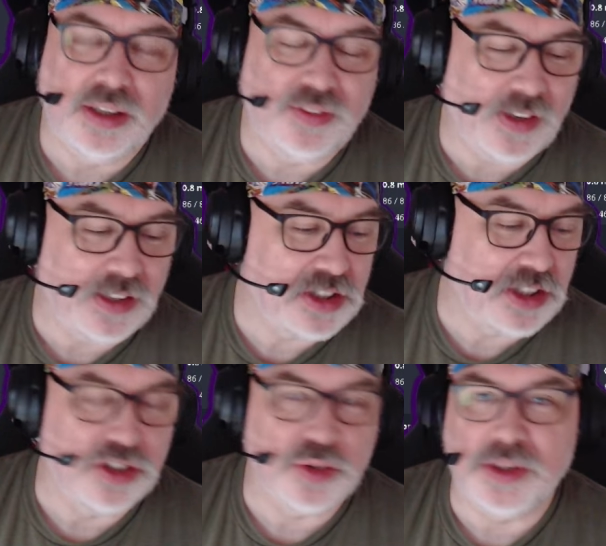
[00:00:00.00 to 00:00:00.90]
advanced
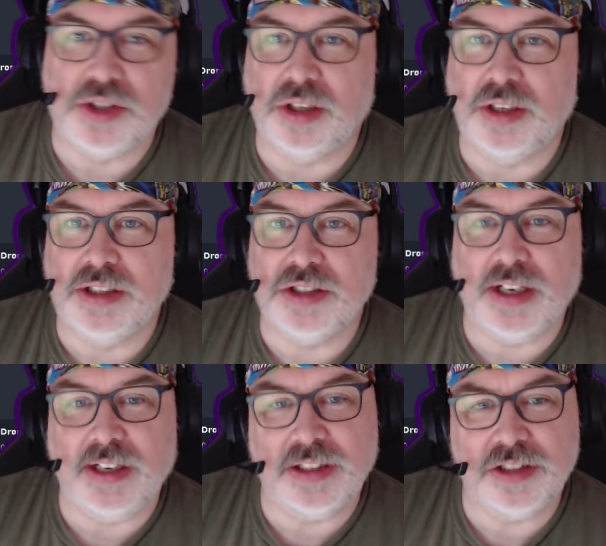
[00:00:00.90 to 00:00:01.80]
scene switcher is
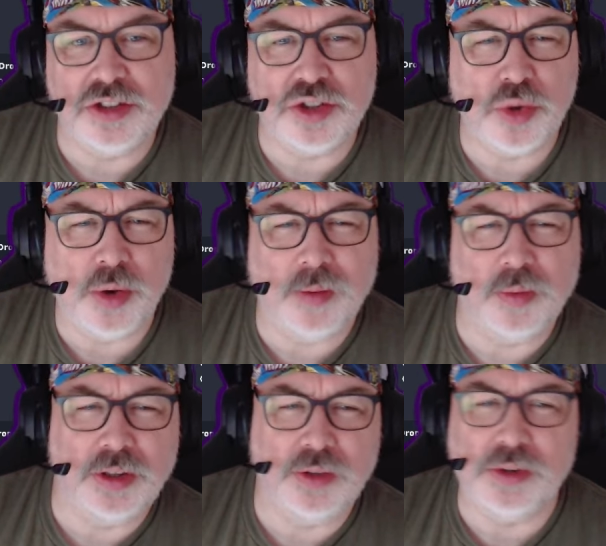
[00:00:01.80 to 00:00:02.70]
that it doesn't show
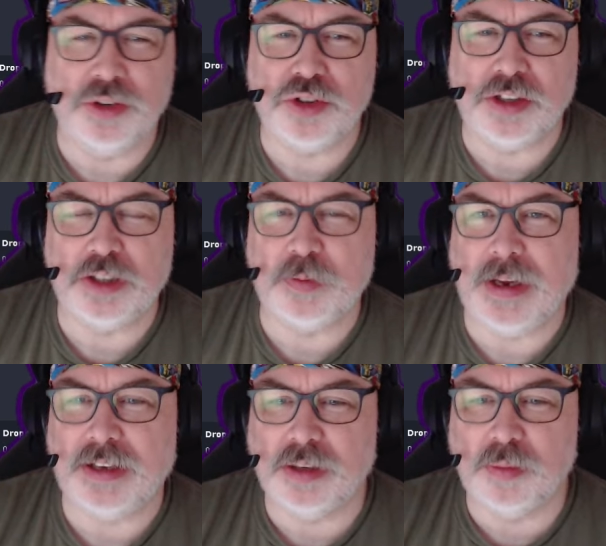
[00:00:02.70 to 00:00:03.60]
up where you usually
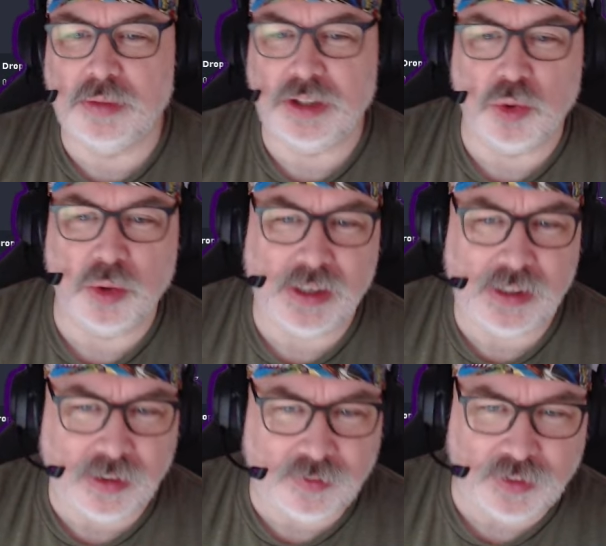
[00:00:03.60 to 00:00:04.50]
expect them, you know,
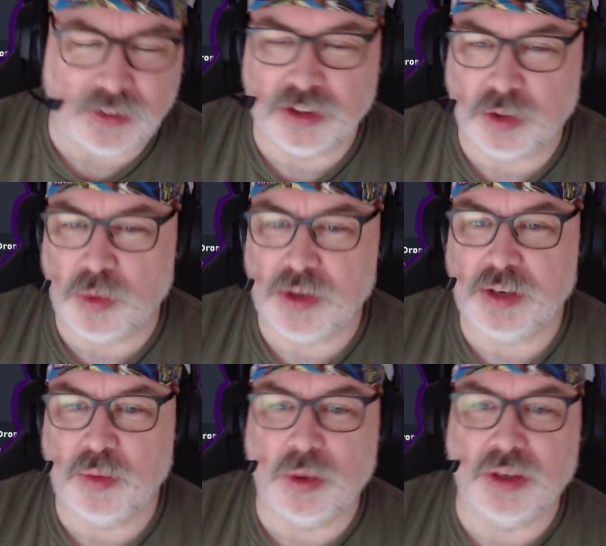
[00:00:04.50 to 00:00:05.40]
like a filter
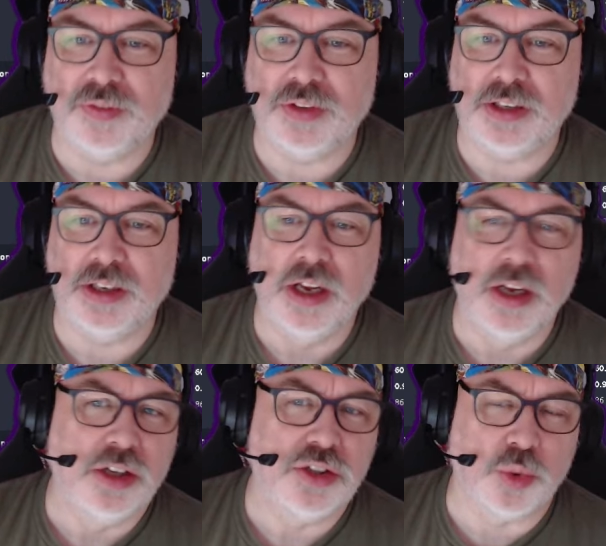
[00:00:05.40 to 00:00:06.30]
within one of the
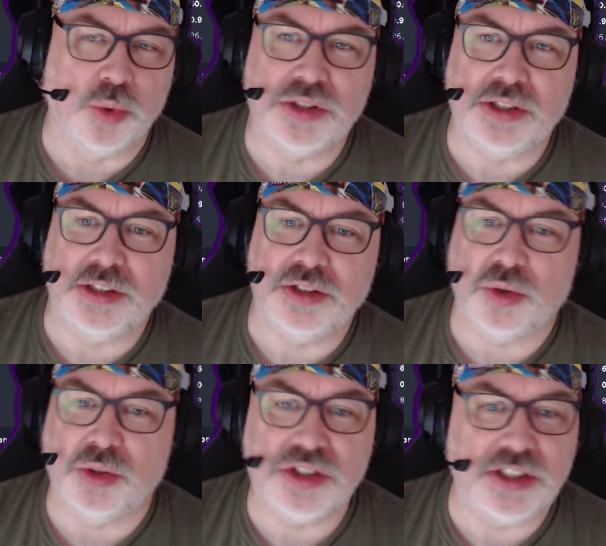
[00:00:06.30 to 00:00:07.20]
sources
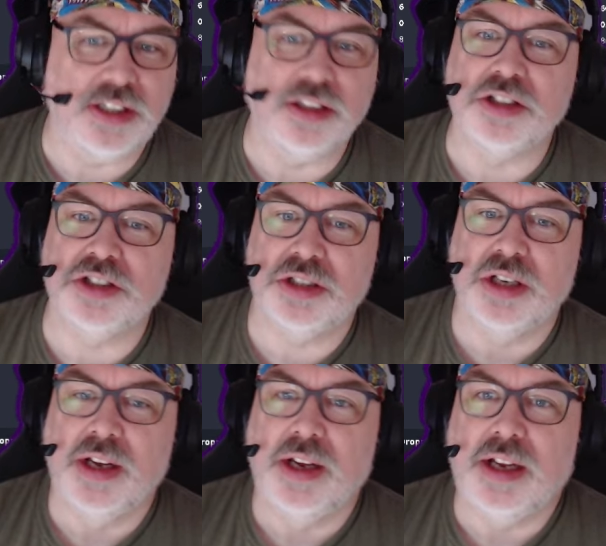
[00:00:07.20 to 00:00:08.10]
or scenes.
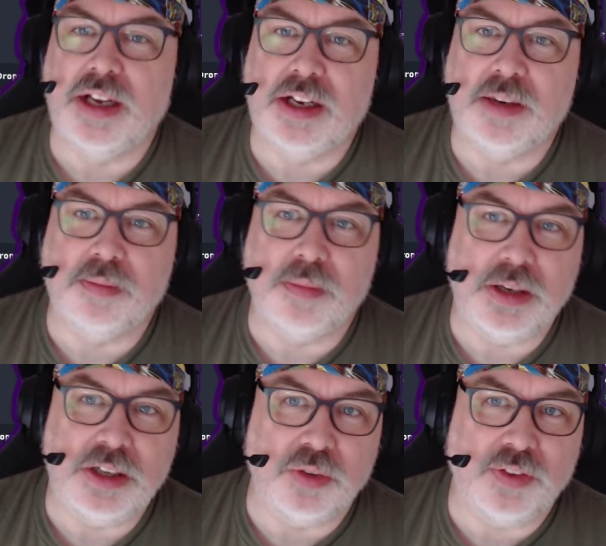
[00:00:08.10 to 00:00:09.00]
Um,
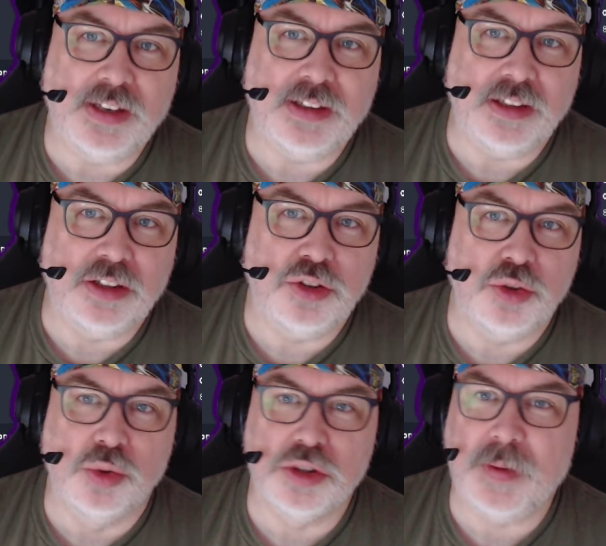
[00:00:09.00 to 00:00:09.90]
you find it in the
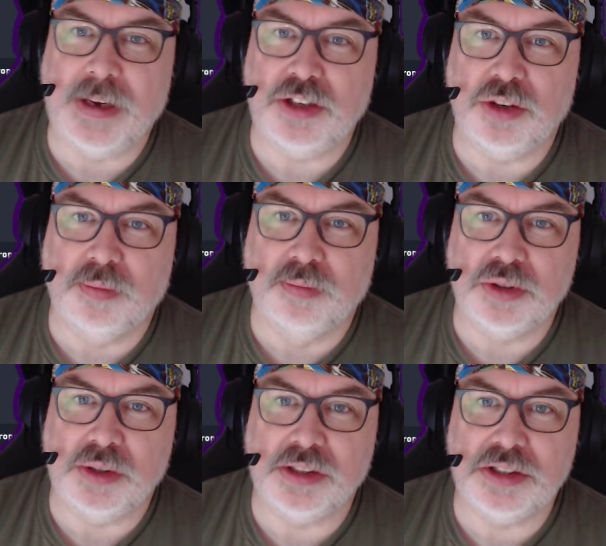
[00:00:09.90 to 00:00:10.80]
tools menu.
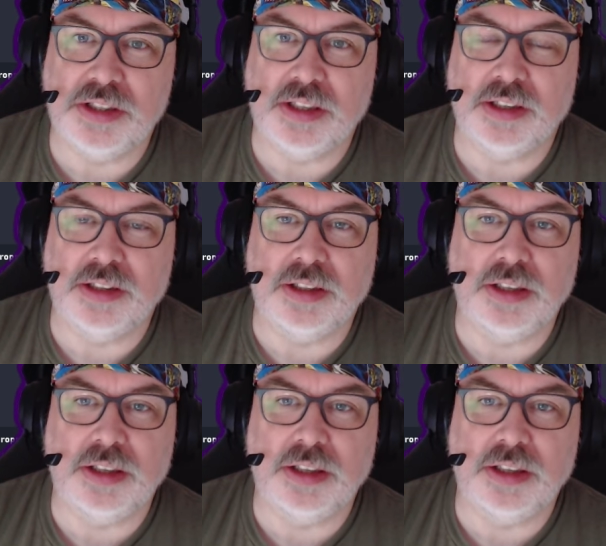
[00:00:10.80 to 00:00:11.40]
You can see it in